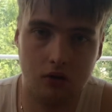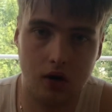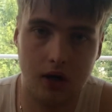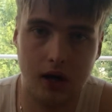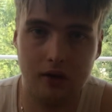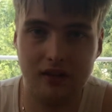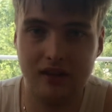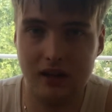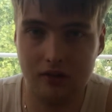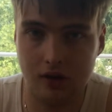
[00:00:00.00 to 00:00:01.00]
through right now, I
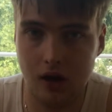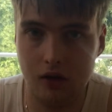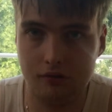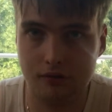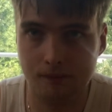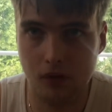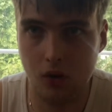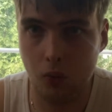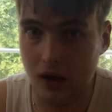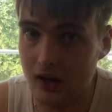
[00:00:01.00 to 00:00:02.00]
think they deserve
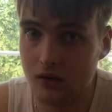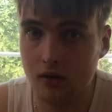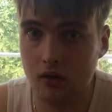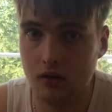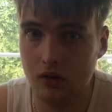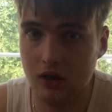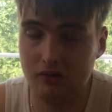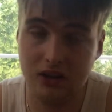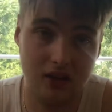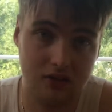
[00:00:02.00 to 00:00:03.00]
a win,
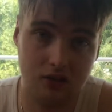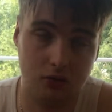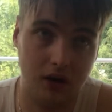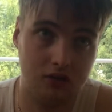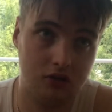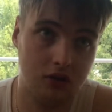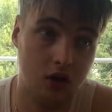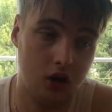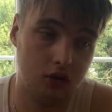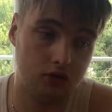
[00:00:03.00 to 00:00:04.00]
even in this
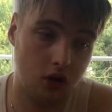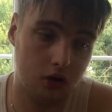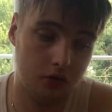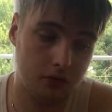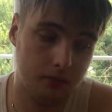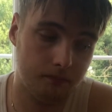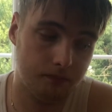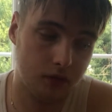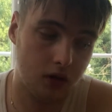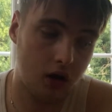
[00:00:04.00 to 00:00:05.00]
situation. So
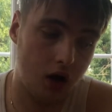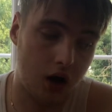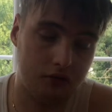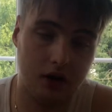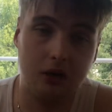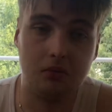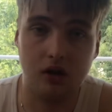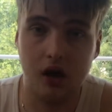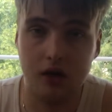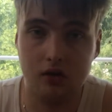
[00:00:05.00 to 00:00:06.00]
I really would
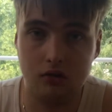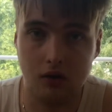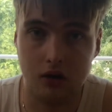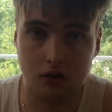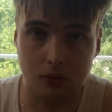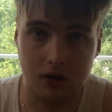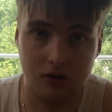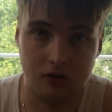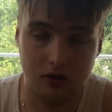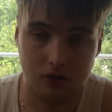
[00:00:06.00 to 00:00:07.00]
like Ukraine to win in
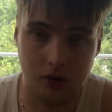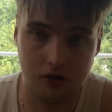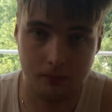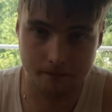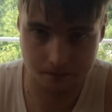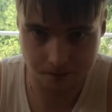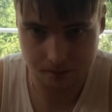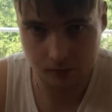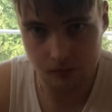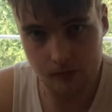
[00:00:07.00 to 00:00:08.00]
this situation.
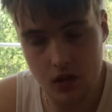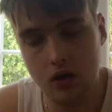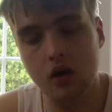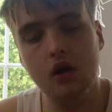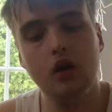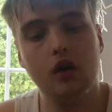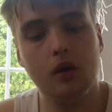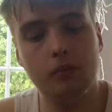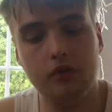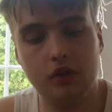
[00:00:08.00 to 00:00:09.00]

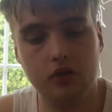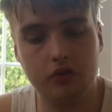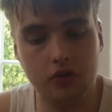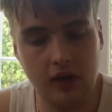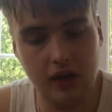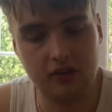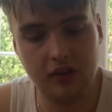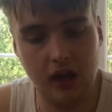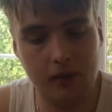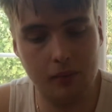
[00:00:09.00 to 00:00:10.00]
Moving on to the next
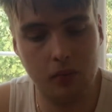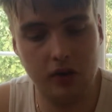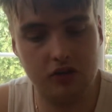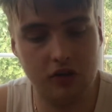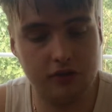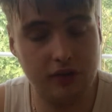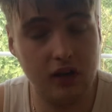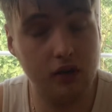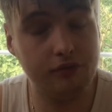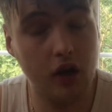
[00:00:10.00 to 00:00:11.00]
game, which is
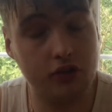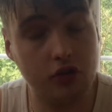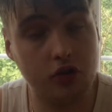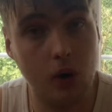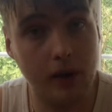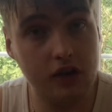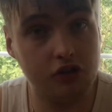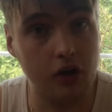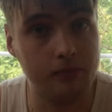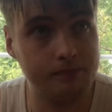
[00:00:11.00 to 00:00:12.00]
Finland versus
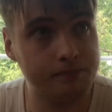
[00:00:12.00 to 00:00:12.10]
Croatia.